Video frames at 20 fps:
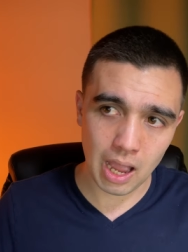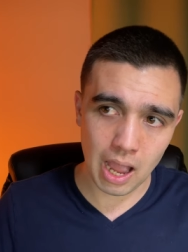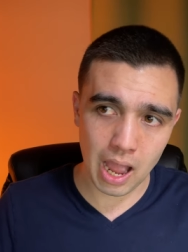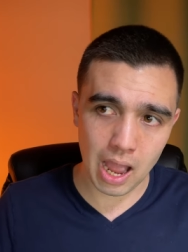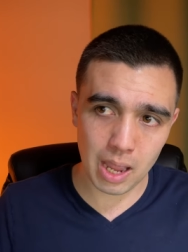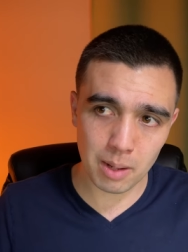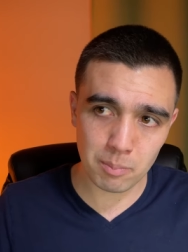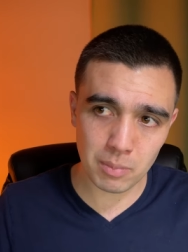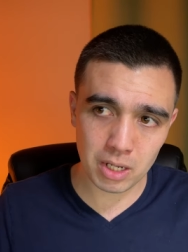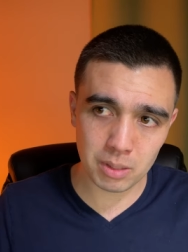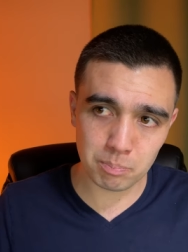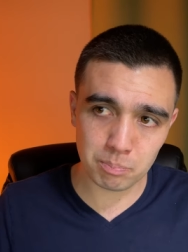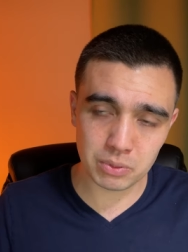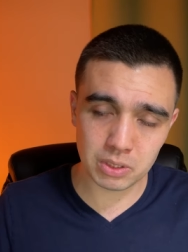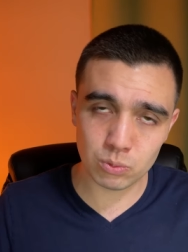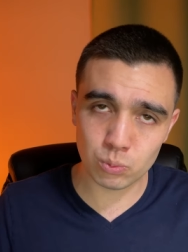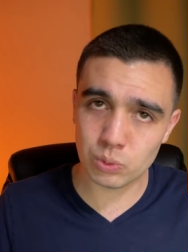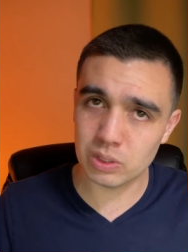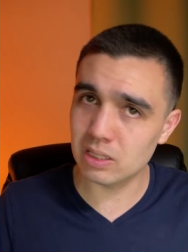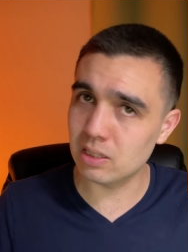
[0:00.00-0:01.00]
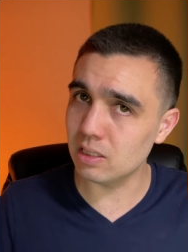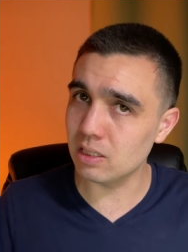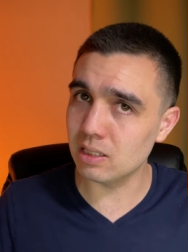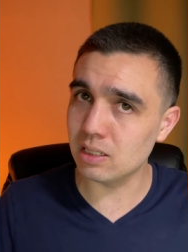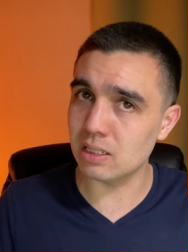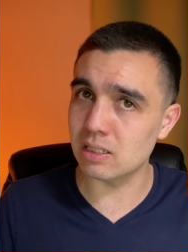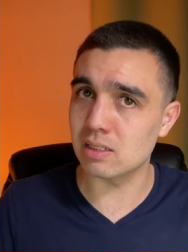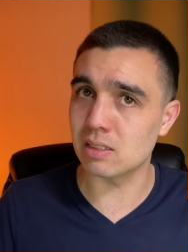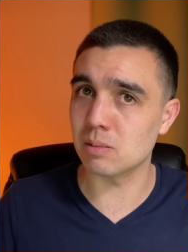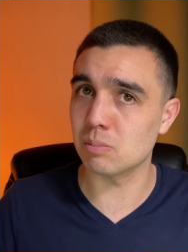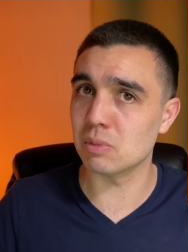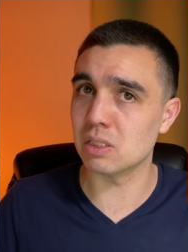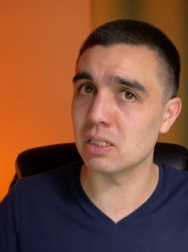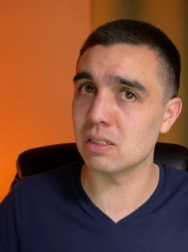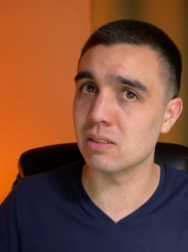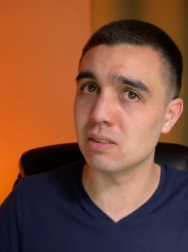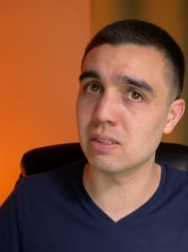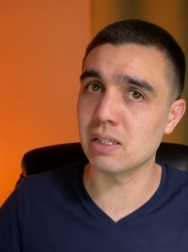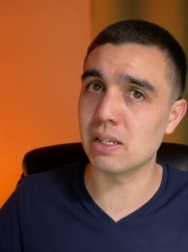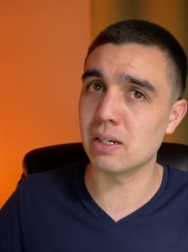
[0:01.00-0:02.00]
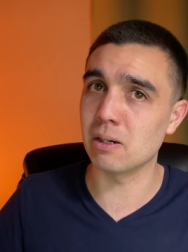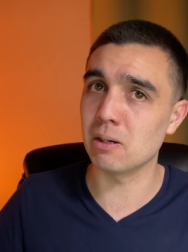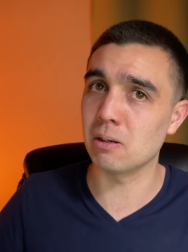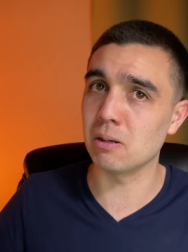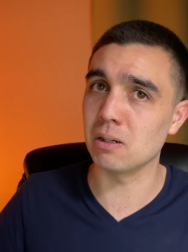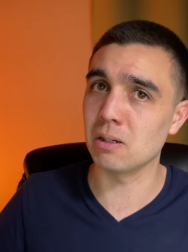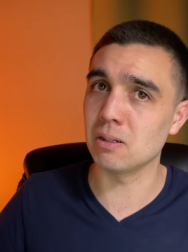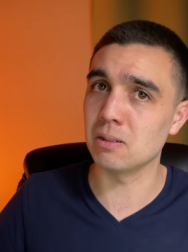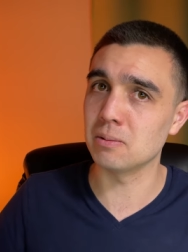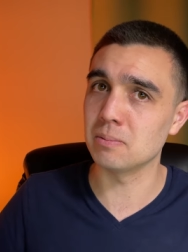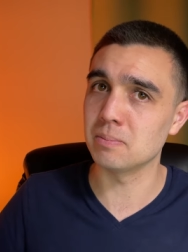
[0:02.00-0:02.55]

I might be rethinking some things in that area.